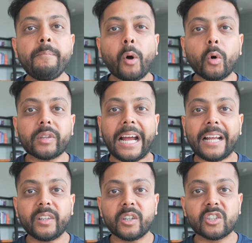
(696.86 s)
both
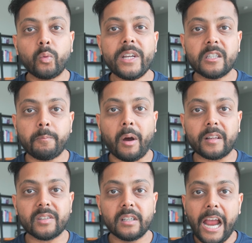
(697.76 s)
had their sweet
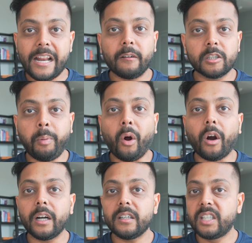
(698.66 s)
spots. And that was
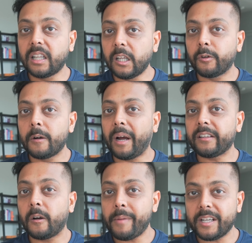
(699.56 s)
part delivered by
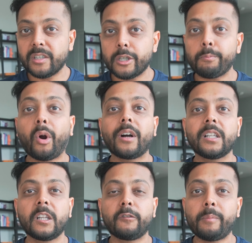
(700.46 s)
their message, part
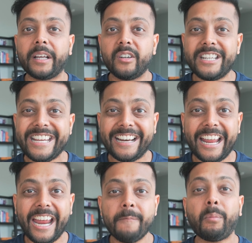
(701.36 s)
delivered by their D N
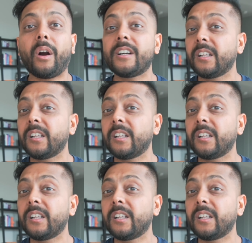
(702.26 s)
A, part